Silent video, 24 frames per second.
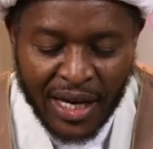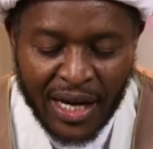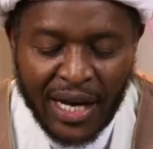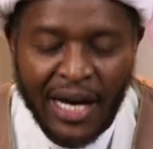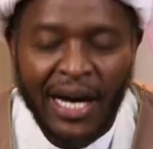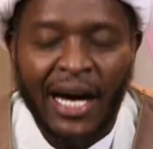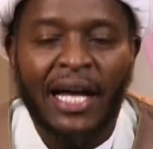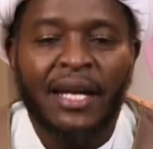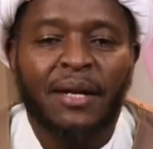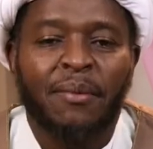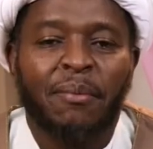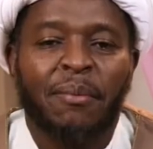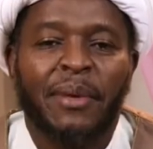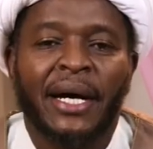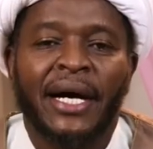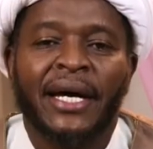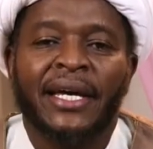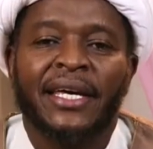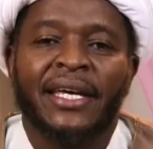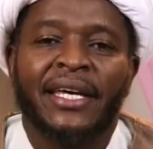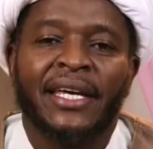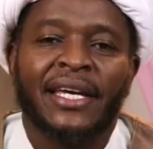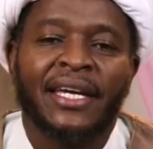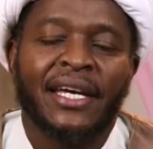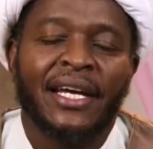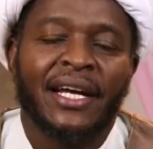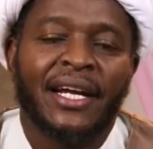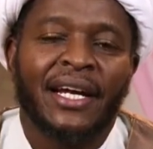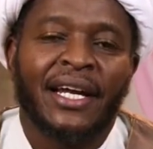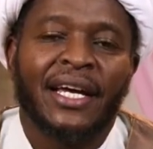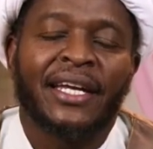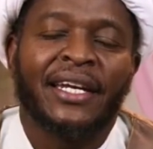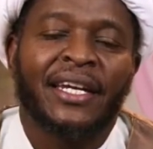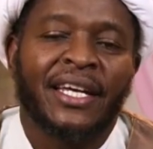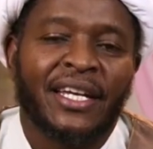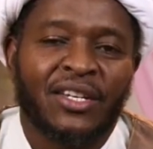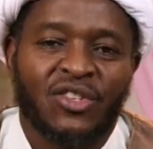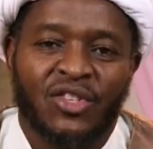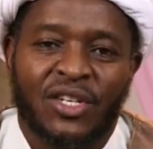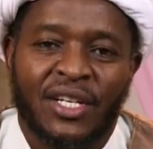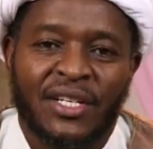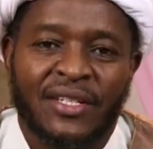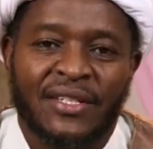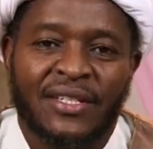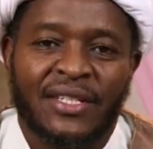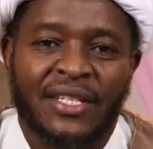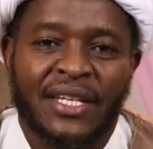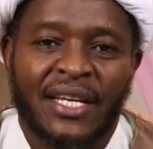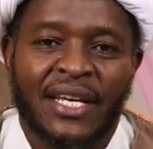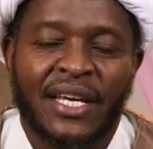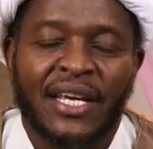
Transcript: and my inclinations.